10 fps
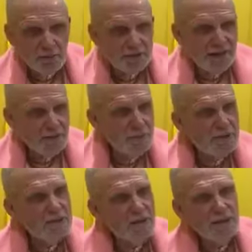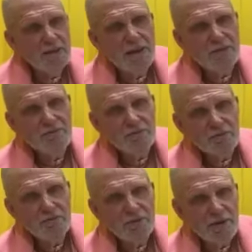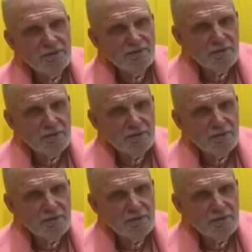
But can we say that food for life,